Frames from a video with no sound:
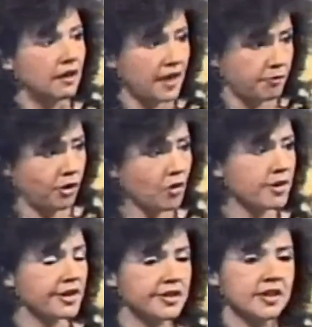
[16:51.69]
that
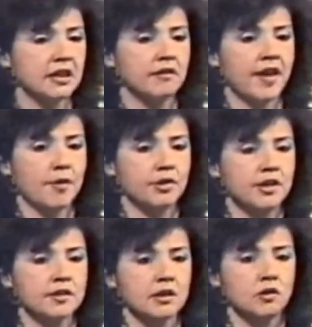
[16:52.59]
permanent state of
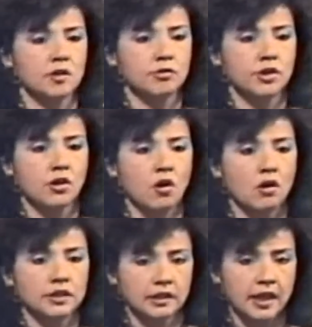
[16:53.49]
happiness that Lord Buddha
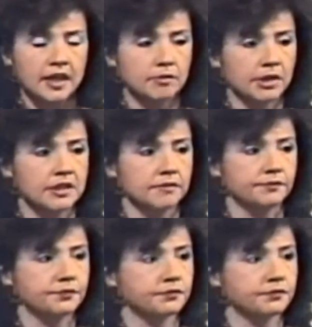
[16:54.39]
called enlightenment,